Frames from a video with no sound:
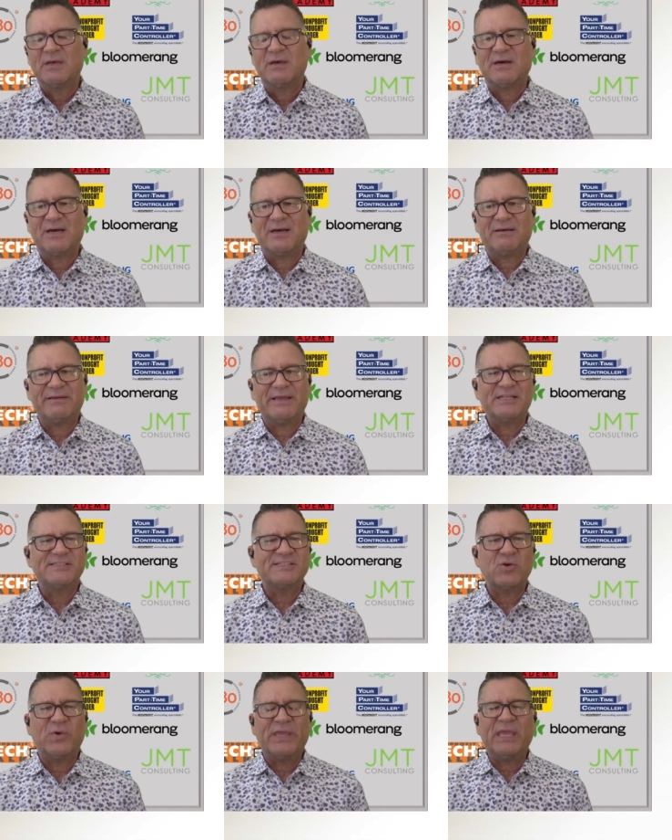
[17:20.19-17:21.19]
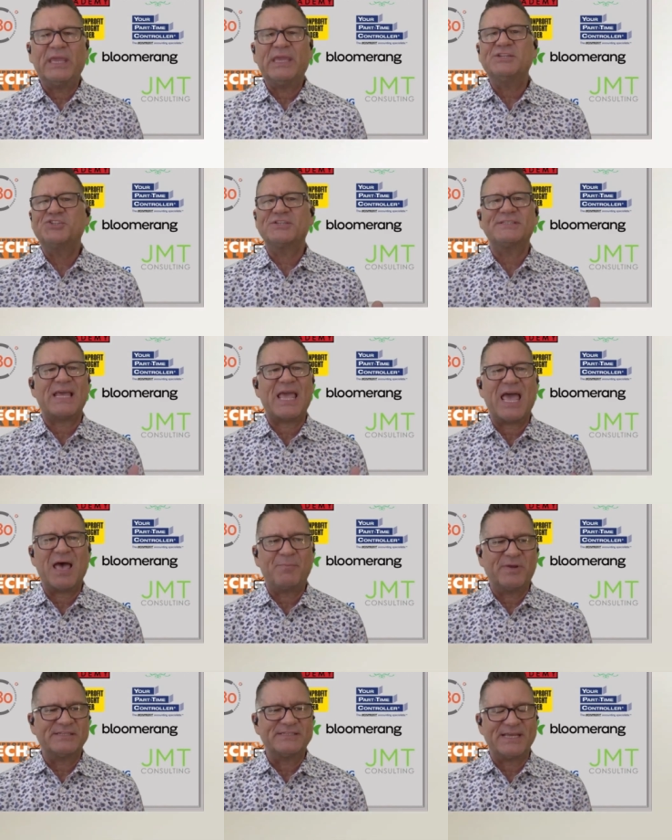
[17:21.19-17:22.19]
Uh, and so he just
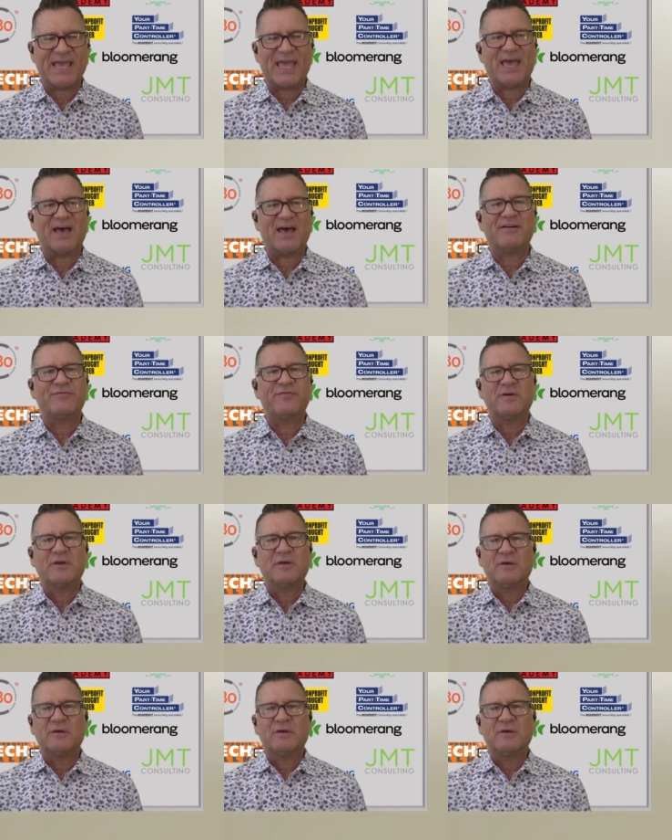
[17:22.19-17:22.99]
happened to have